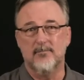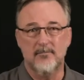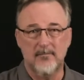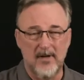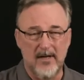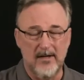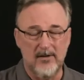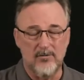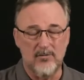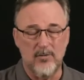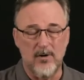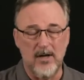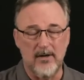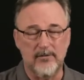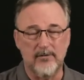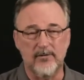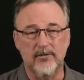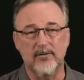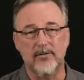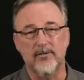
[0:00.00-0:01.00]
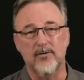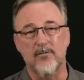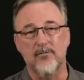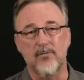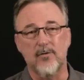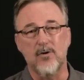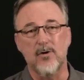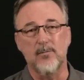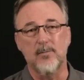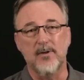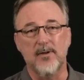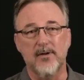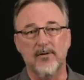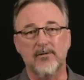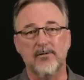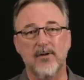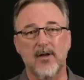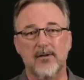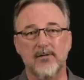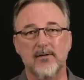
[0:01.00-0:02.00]
interests is the verb in this
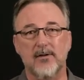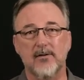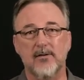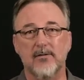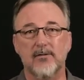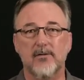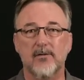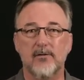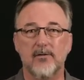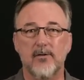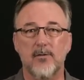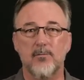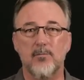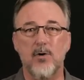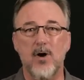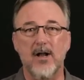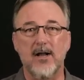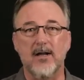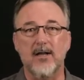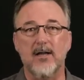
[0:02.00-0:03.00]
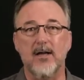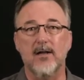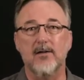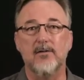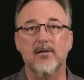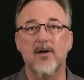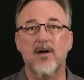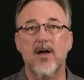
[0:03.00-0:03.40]
sentence, is the predicate.